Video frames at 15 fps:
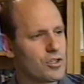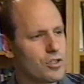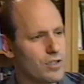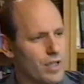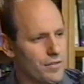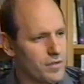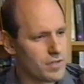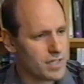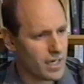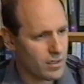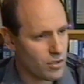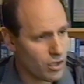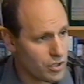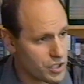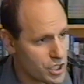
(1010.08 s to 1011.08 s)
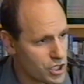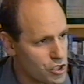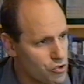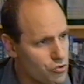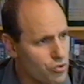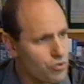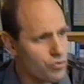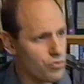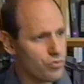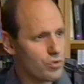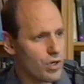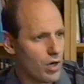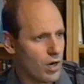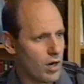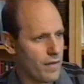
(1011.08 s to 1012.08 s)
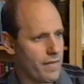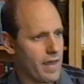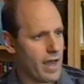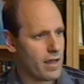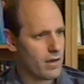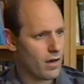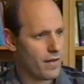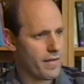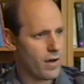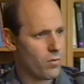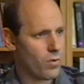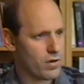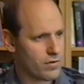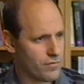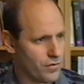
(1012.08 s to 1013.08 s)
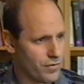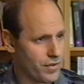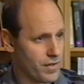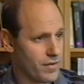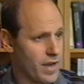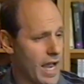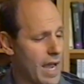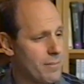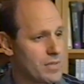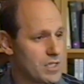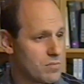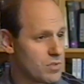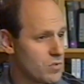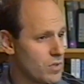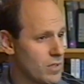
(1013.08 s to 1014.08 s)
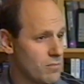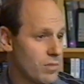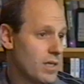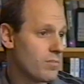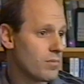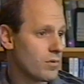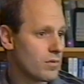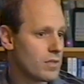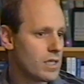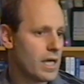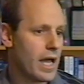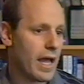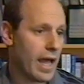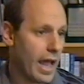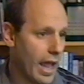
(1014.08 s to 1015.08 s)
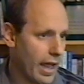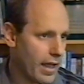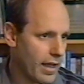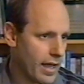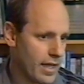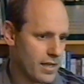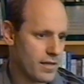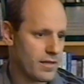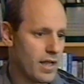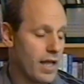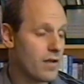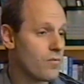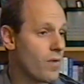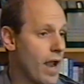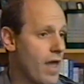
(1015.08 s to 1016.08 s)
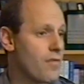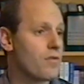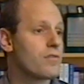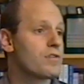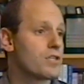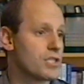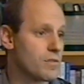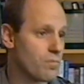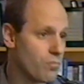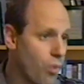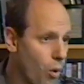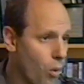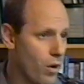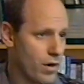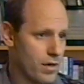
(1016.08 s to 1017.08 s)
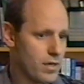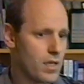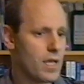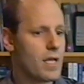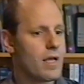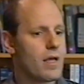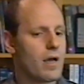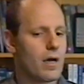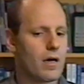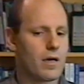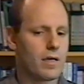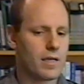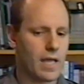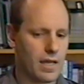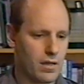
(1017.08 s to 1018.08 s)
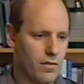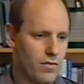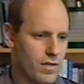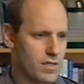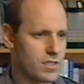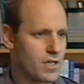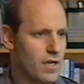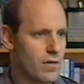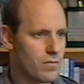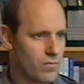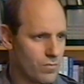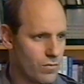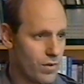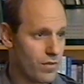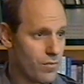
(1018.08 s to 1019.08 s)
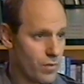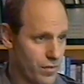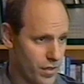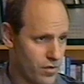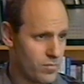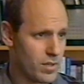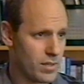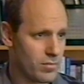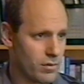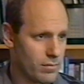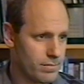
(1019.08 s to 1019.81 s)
let the technology intrude on that on that wonderful thing that happens between people, and rather to support getting things done with other people.